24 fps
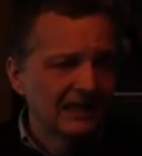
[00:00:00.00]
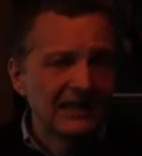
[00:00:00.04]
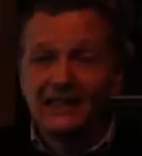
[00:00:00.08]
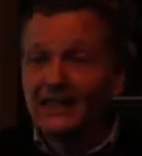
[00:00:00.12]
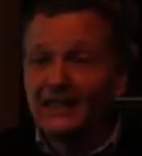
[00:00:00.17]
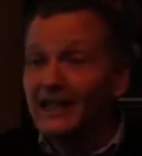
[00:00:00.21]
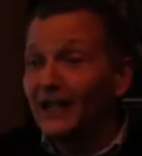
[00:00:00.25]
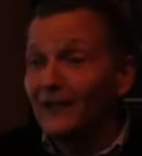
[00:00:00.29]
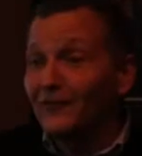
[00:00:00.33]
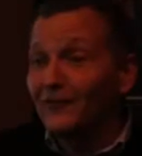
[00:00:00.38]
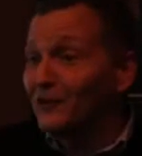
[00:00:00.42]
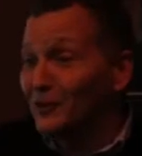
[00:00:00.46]
in
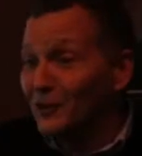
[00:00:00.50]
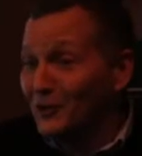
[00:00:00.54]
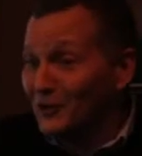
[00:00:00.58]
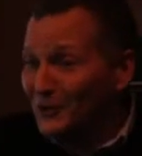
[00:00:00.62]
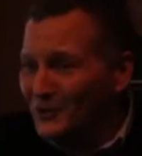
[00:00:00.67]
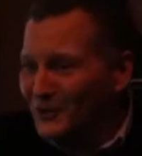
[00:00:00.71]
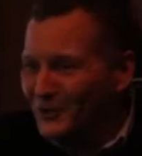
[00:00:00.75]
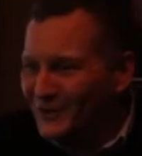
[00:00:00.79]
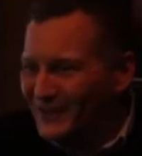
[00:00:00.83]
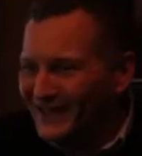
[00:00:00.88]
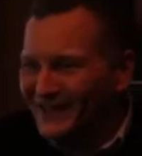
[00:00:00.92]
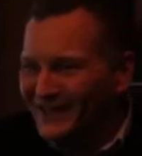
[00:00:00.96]
the
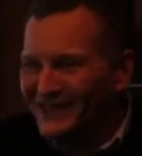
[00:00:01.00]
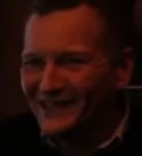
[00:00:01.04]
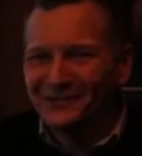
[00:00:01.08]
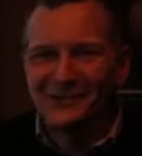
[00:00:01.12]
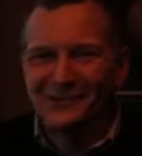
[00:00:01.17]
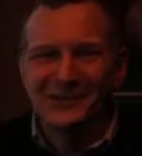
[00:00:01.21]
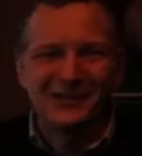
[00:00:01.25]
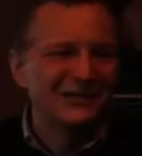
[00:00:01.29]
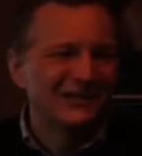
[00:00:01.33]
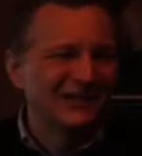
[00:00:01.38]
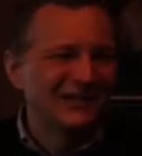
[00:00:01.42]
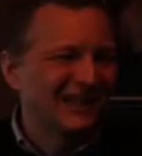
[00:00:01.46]
afternoon, because
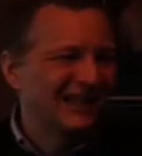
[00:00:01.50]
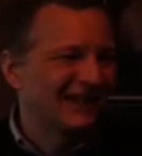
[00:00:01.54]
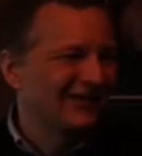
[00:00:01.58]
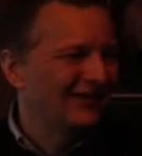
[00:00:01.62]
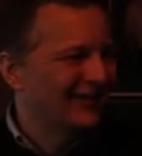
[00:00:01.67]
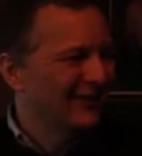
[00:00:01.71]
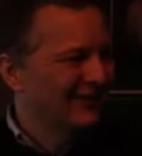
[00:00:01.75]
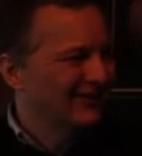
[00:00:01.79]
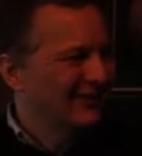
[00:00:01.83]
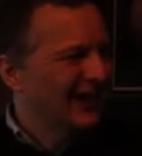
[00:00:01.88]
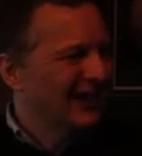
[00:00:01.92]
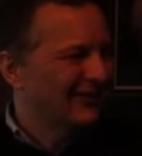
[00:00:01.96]
we usually
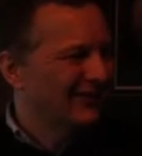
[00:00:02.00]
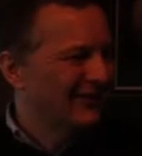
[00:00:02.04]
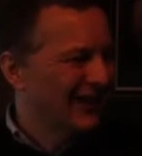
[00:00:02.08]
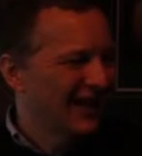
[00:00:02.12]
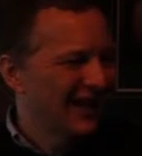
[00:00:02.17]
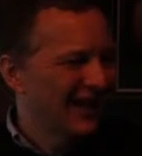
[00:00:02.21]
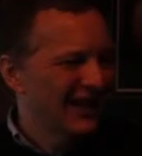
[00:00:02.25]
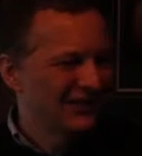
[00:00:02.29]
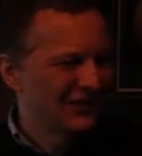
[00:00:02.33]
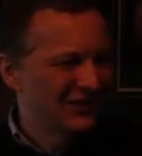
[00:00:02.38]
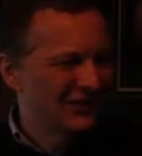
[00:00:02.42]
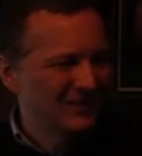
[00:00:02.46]
have the
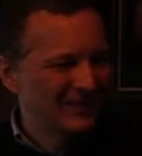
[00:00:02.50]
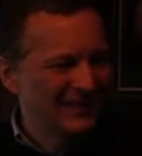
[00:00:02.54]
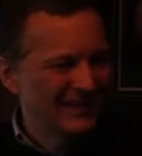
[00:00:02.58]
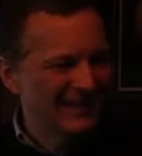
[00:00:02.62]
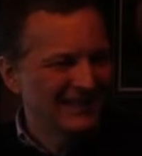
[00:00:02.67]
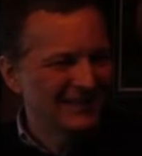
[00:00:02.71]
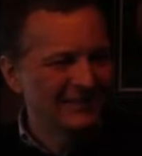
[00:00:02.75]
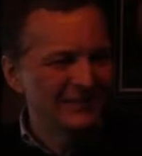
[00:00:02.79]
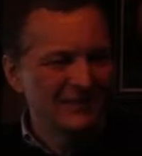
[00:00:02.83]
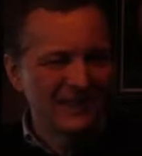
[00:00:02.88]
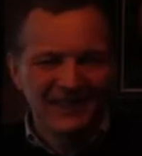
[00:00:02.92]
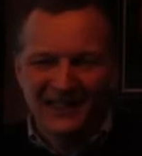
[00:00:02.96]
ratification
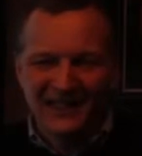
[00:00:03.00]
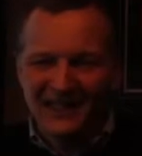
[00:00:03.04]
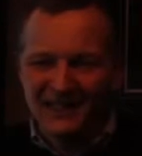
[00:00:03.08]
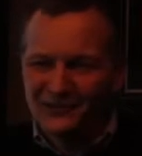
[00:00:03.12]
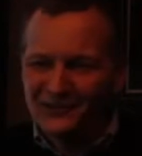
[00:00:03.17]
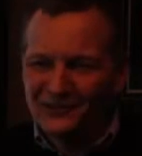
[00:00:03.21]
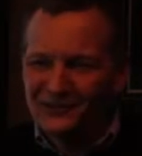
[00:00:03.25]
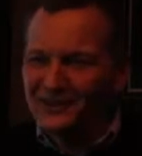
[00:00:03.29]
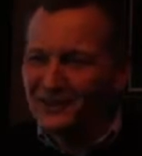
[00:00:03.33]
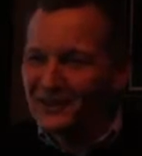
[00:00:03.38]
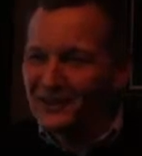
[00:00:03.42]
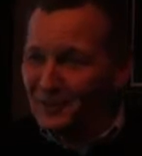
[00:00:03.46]
meeting by
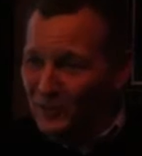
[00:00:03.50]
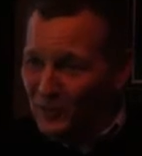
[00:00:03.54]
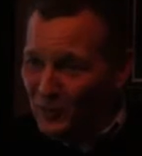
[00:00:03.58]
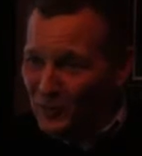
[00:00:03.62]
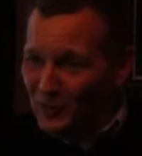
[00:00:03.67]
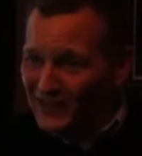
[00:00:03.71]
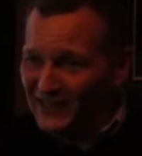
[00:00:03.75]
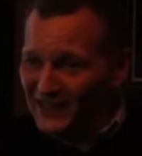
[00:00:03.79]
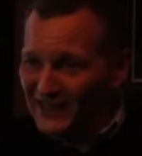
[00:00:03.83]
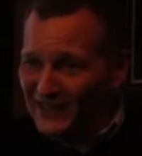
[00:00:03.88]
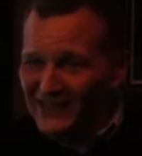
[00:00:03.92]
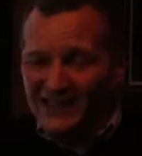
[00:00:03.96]
council in the
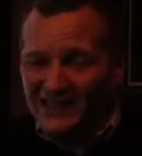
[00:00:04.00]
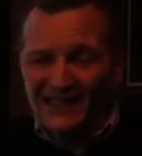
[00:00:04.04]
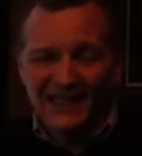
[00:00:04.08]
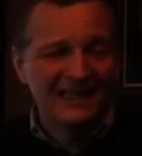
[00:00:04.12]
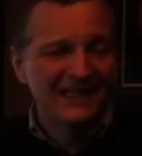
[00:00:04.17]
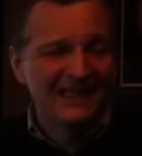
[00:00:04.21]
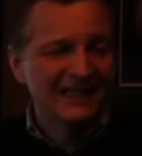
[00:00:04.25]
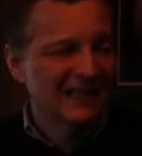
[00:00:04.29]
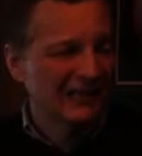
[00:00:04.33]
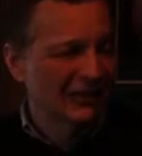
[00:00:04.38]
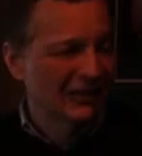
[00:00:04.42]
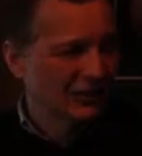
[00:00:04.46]
morning.
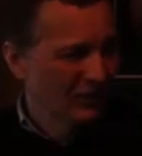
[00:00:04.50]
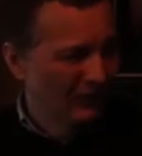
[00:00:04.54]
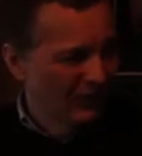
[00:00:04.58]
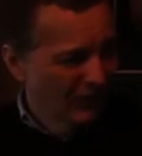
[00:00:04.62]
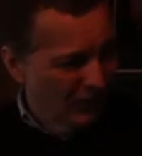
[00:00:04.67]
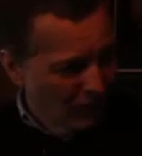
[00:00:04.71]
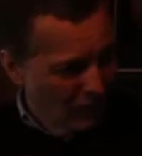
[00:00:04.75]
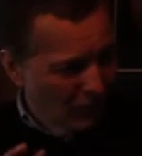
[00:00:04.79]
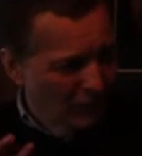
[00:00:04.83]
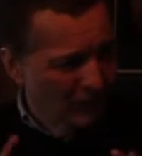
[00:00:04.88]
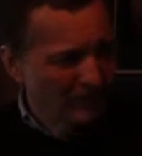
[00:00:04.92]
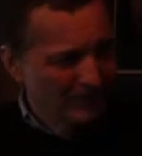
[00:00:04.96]
They'll
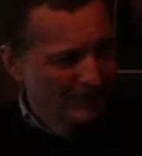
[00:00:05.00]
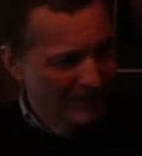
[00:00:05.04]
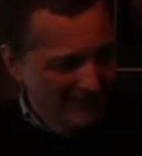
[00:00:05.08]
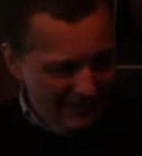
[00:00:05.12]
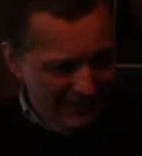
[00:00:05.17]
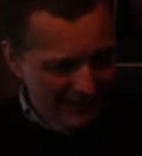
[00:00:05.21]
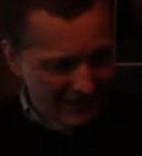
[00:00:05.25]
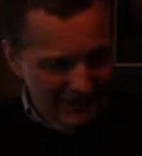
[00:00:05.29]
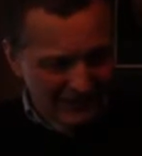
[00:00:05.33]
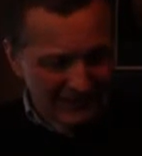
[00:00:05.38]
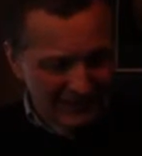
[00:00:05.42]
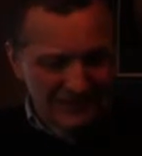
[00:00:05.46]
confirm
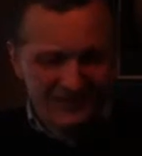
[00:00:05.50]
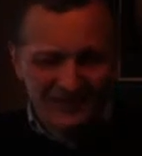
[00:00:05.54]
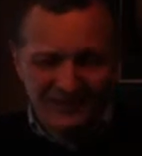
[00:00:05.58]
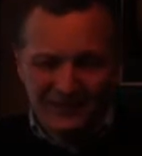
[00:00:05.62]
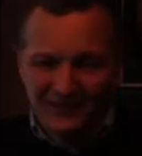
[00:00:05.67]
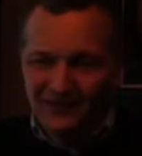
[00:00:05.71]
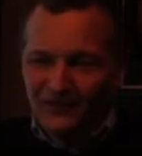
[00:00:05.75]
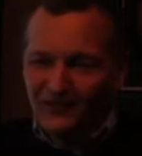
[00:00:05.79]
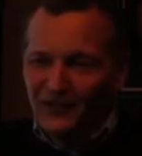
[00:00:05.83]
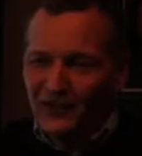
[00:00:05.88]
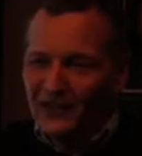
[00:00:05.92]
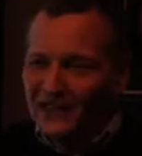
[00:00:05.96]

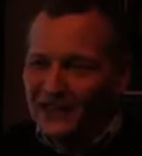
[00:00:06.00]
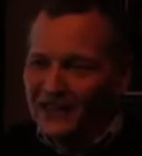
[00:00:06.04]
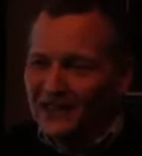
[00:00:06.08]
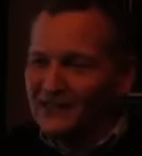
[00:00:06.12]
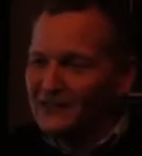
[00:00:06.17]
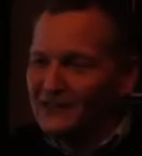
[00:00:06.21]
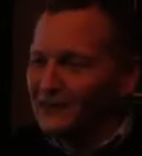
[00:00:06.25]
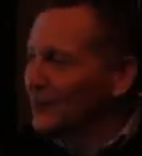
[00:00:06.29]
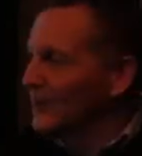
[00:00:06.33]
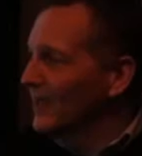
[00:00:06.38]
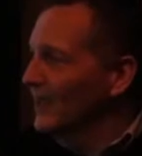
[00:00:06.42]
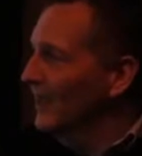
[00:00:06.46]
the funding
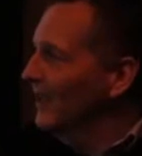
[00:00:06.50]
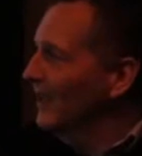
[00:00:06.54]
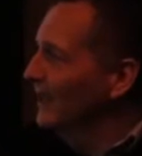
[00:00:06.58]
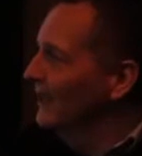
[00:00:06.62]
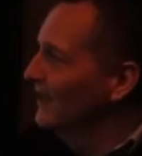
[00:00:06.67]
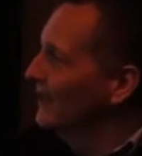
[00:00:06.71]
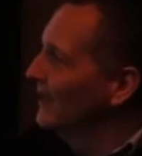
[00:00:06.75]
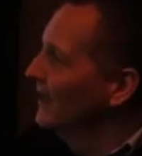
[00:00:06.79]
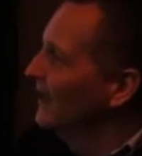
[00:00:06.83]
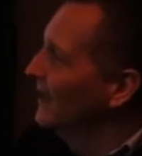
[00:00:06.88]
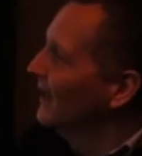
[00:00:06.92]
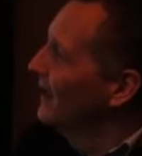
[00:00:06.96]
is
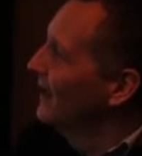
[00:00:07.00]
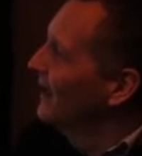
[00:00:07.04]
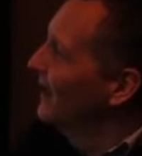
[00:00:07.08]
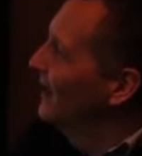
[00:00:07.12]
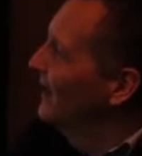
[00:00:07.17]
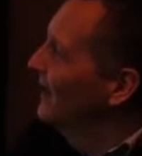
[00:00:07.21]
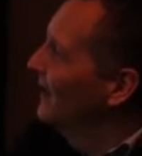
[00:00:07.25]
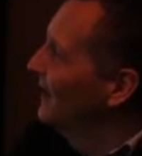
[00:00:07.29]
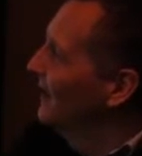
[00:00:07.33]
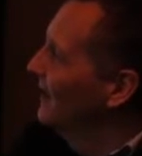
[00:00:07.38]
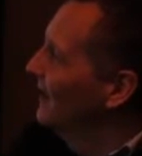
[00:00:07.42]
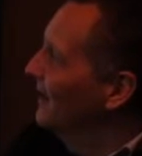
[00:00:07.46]
okay.
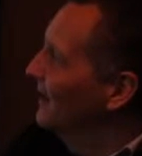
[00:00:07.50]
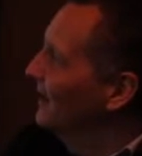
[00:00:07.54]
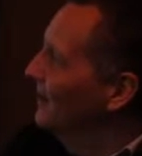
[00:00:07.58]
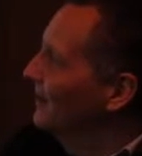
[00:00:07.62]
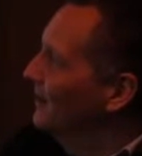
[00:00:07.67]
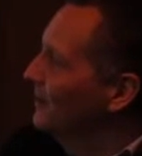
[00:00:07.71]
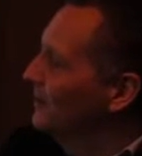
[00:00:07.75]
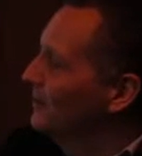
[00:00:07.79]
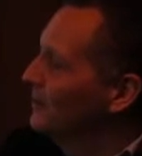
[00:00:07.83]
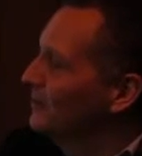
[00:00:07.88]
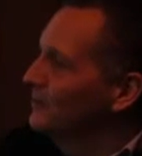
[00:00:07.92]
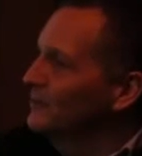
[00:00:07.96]

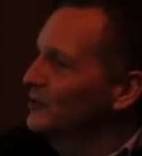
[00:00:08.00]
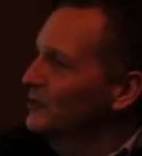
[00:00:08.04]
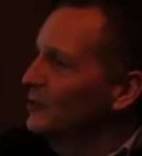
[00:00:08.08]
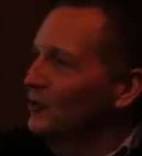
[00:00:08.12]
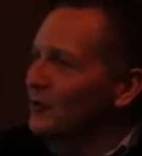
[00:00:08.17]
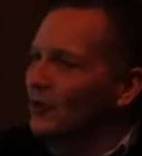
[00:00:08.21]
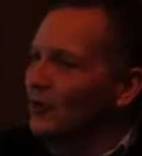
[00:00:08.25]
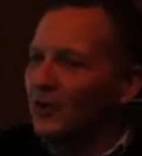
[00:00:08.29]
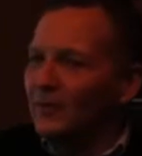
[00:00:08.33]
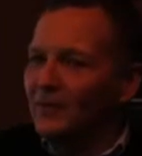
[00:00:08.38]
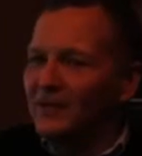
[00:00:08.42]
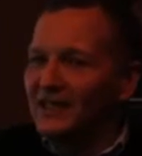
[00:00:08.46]

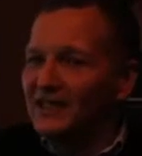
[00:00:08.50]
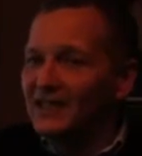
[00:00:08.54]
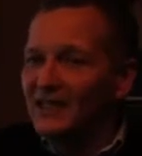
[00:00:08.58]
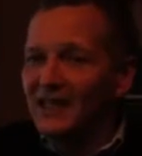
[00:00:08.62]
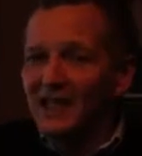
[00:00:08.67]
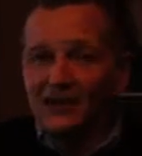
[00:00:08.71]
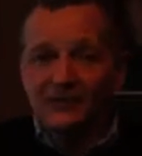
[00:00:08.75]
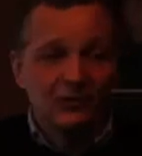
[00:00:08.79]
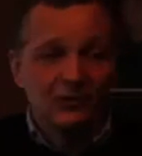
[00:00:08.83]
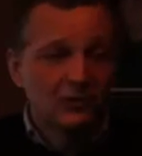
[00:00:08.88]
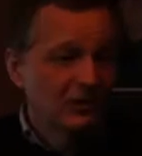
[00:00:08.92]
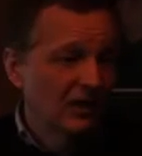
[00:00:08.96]
So call me in the
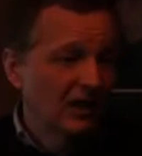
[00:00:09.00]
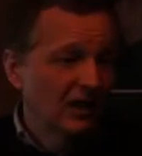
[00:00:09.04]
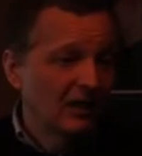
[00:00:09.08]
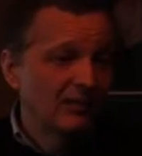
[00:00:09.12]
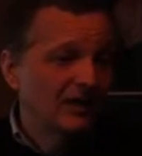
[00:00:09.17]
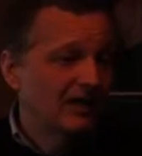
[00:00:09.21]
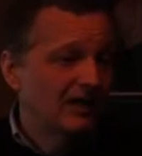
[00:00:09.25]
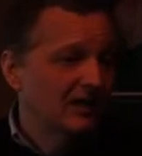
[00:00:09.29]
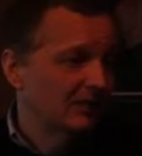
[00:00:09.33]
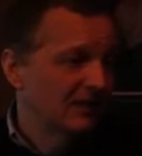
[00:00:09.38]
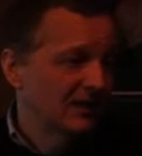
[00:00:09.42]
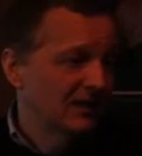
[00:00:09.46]
afternoon, I'd
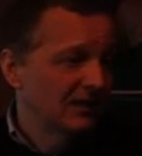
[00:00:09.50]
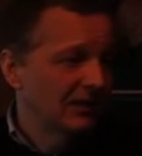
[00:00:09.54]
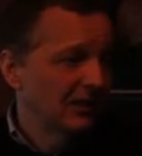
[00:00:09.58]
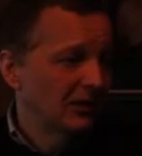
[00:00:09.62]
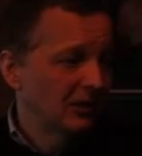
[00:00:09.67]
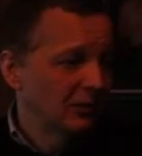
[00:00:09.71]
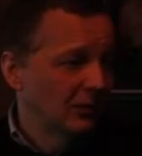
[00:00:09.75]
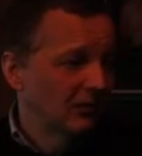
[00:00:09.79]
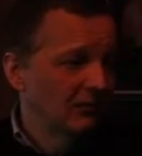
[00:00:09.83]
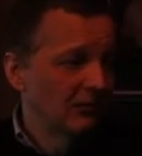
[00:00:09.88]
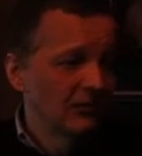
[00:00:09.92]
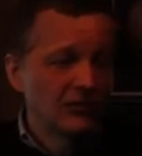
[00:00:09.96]
be able to tell
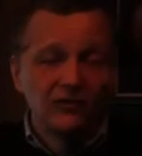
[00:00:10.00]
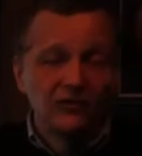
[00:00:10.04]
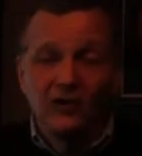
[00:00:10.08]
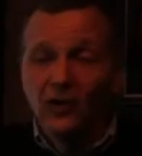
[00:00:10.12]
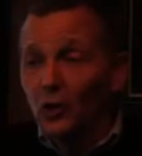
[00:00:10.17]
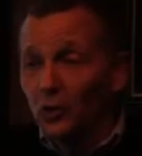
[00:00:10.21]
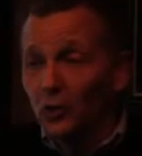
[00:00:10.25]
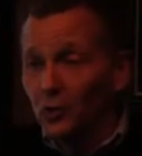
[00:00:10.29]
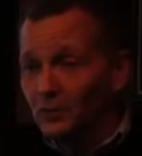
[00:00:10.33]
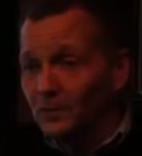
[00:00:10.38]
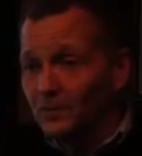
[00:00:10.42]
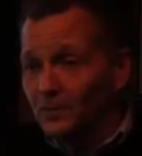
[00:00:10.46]
you over the
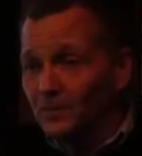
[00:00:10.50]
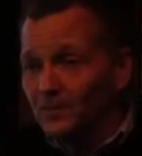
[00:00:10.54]
phone